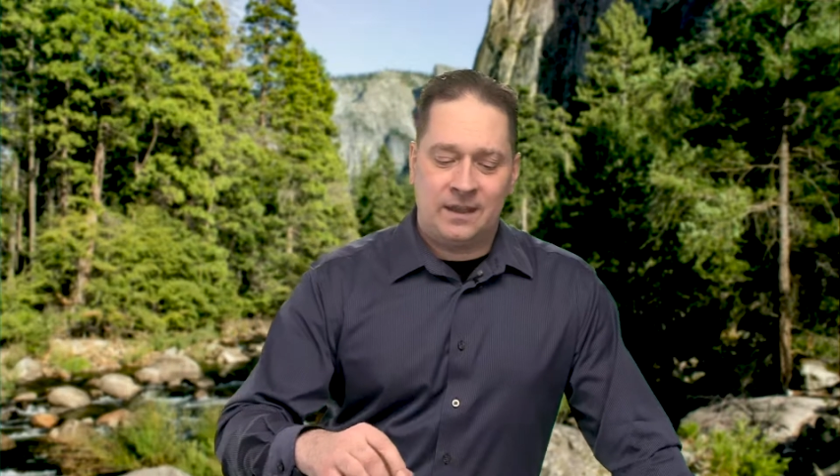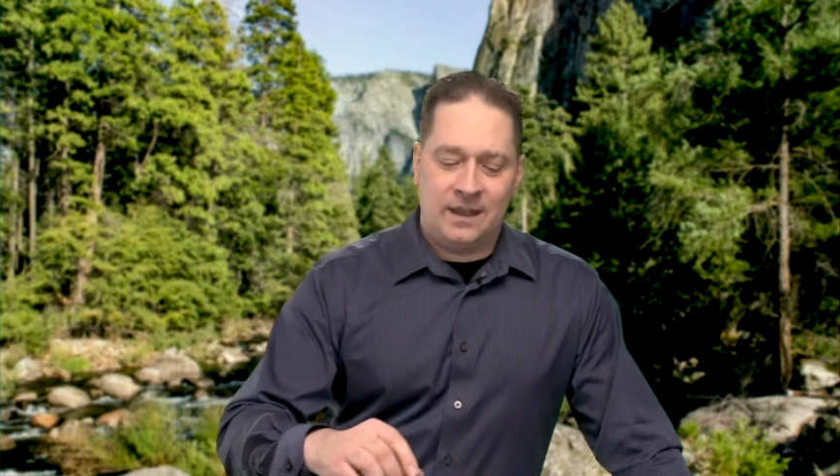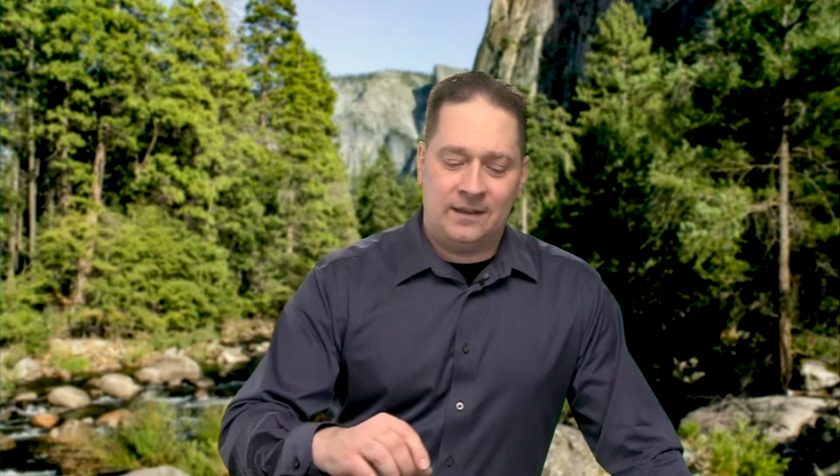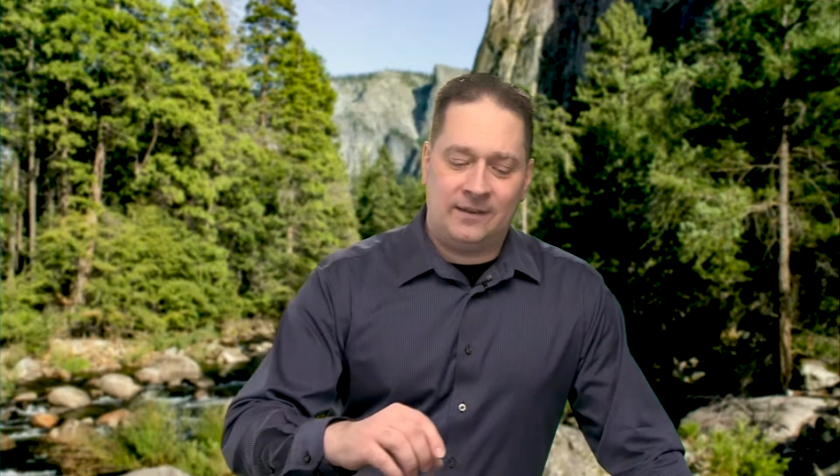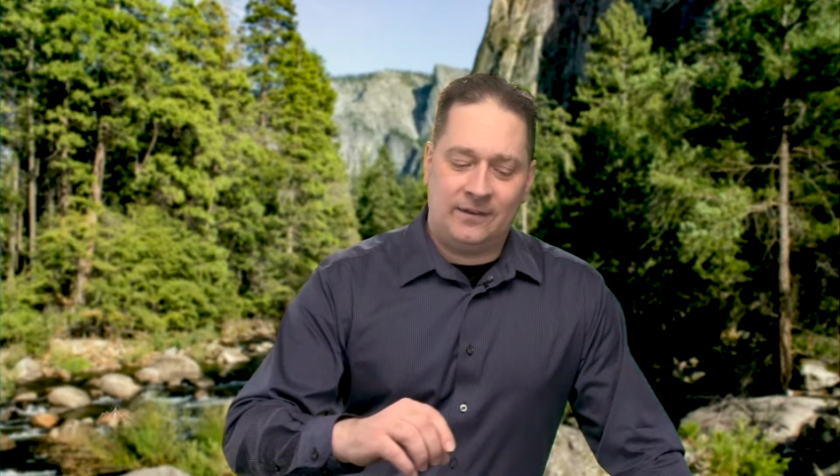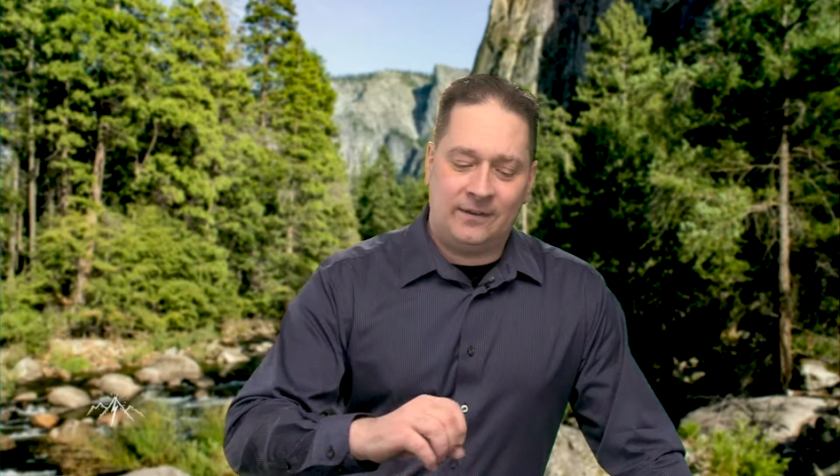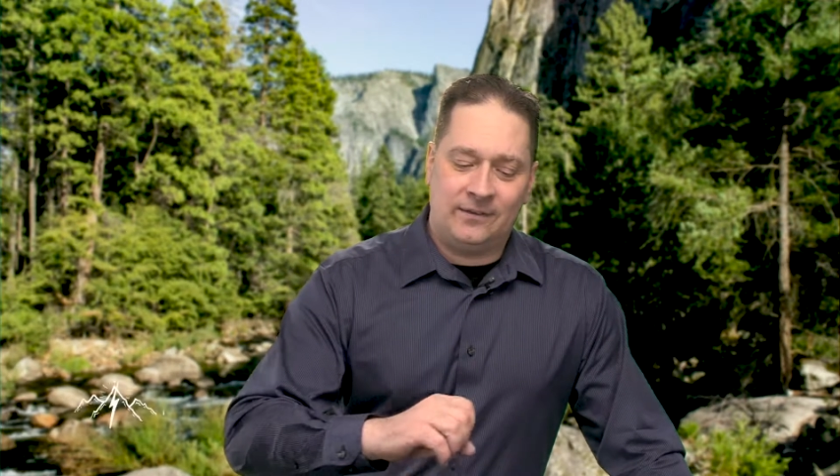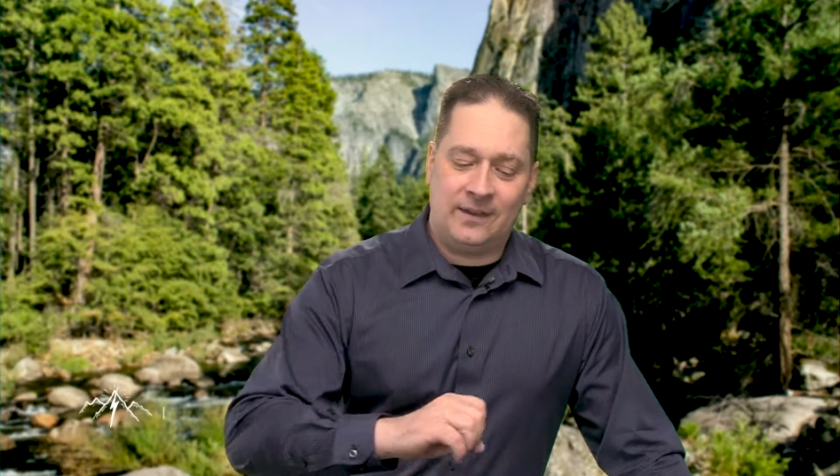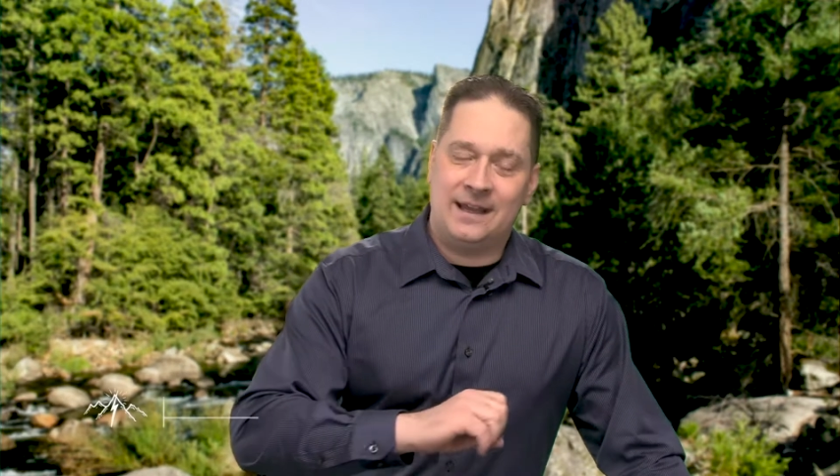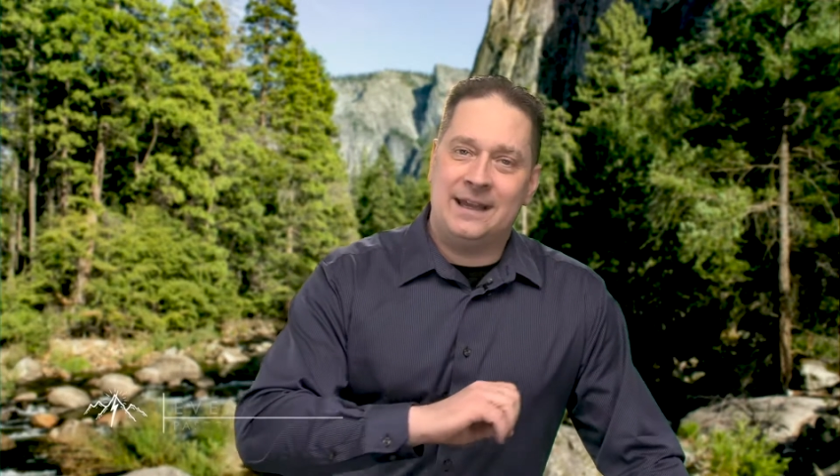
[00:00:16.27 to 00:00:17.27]
this
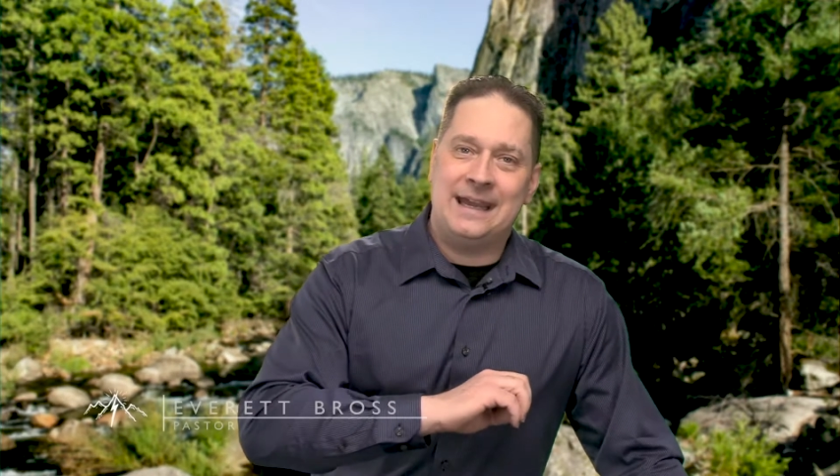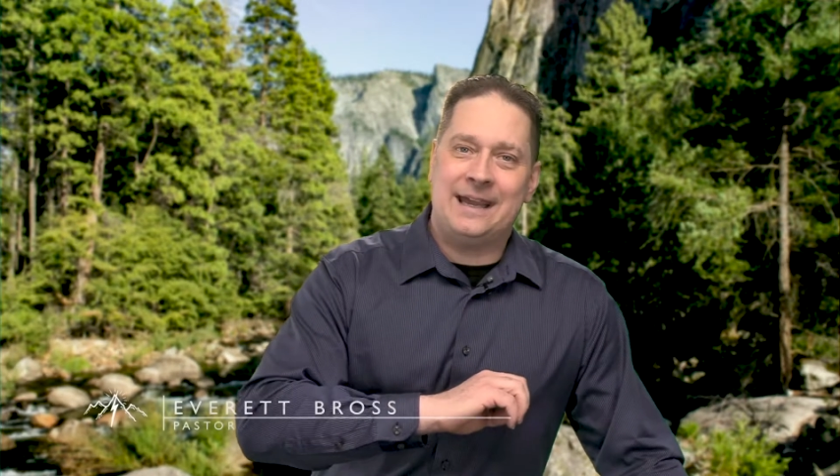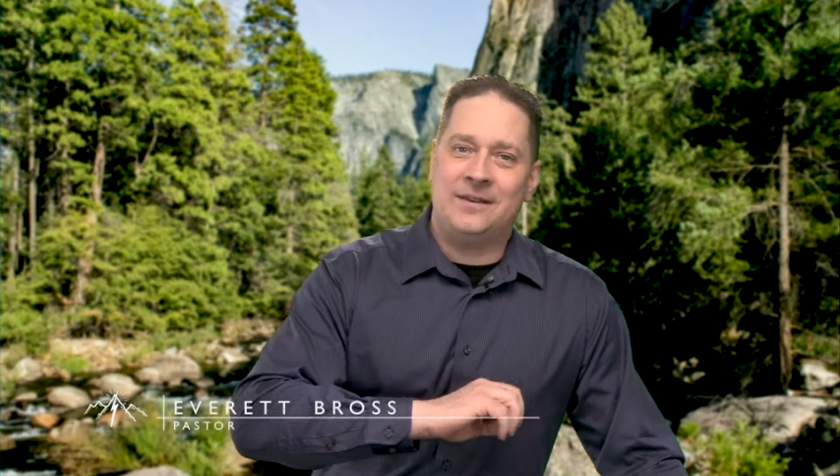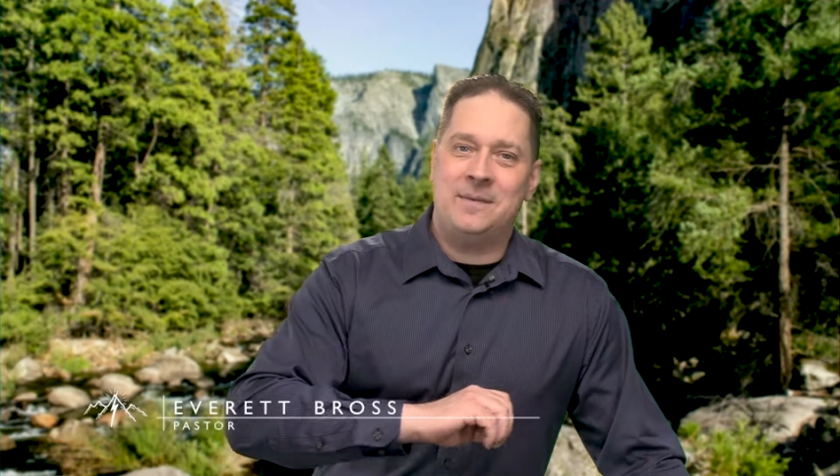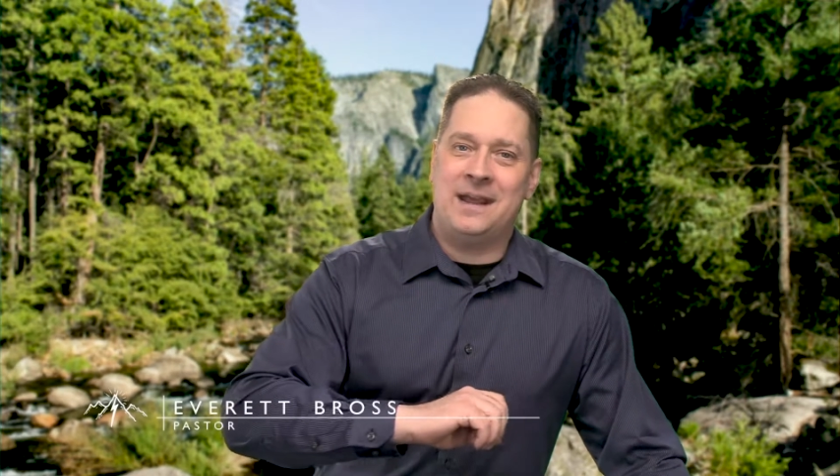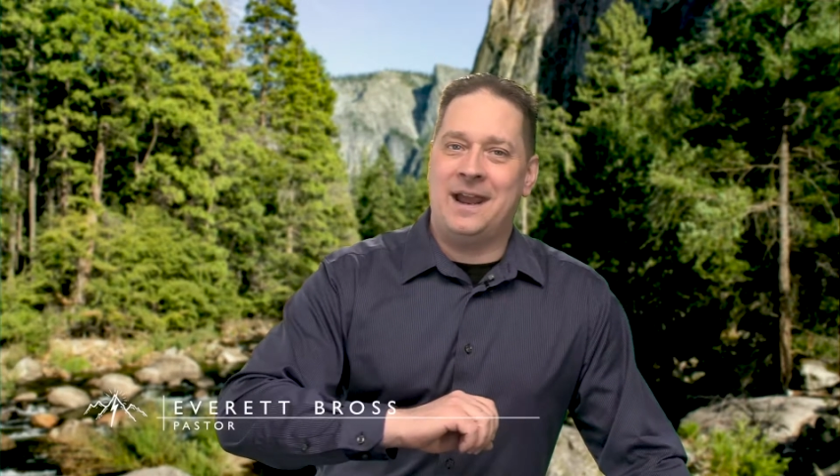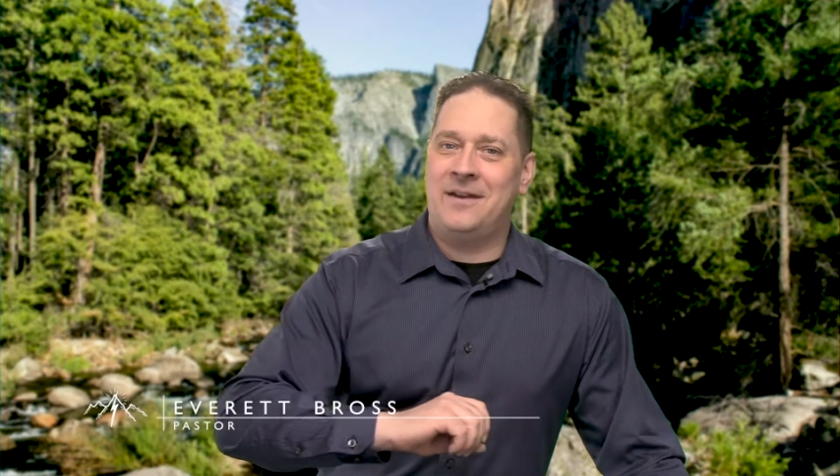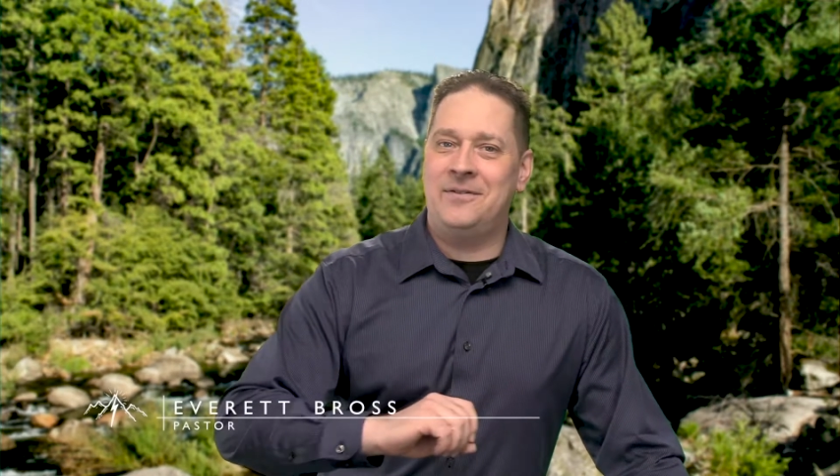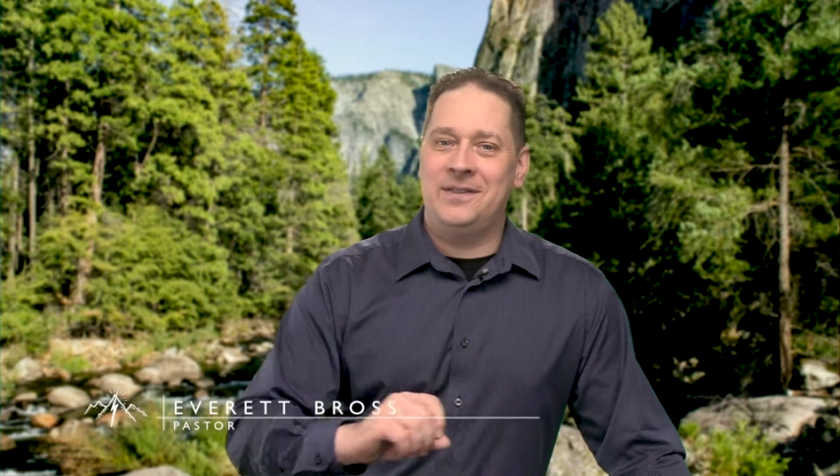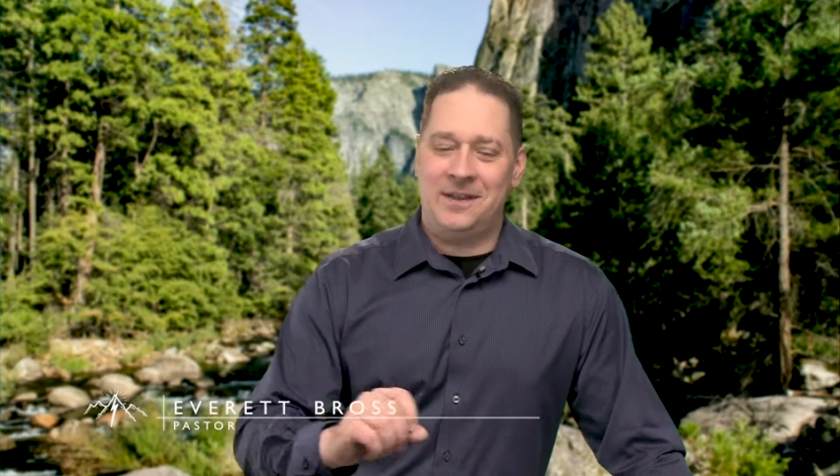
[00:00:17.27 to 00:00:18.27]
thing, "He hath made
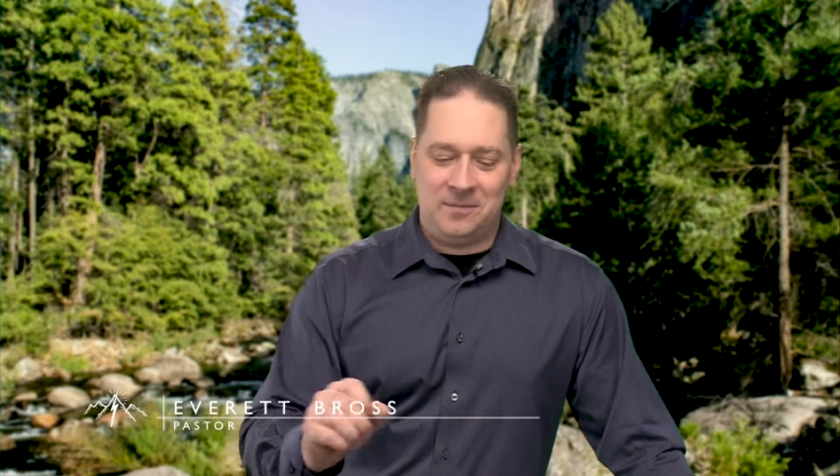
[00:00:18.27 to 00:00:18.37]
everything